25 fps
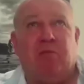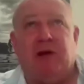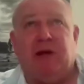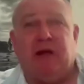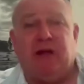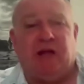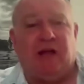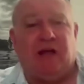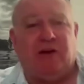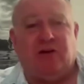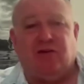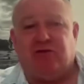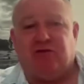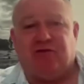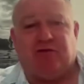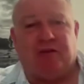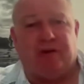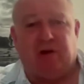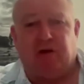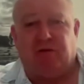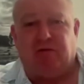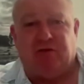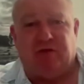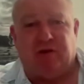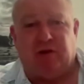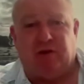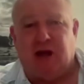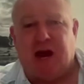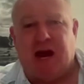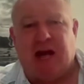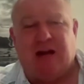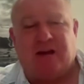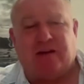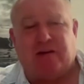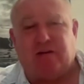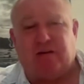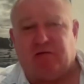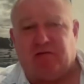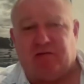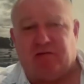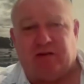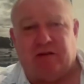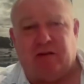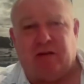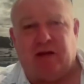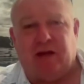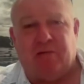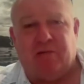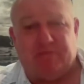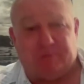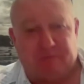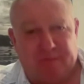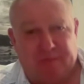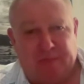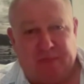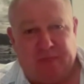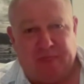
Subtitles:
be industry related to them.